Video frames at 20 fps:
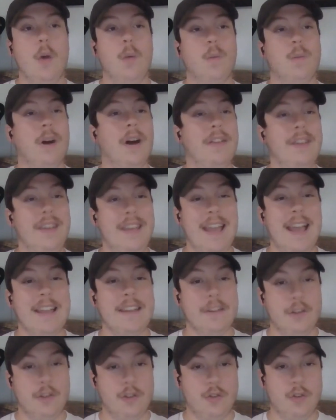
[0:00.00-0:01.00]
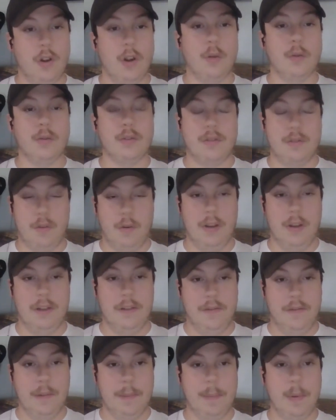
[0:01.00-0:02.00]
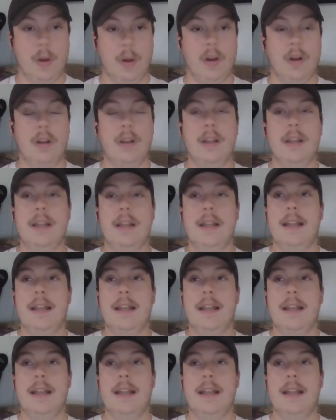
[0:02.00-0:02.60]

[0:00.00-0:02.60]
while he has his struggles throwing the football,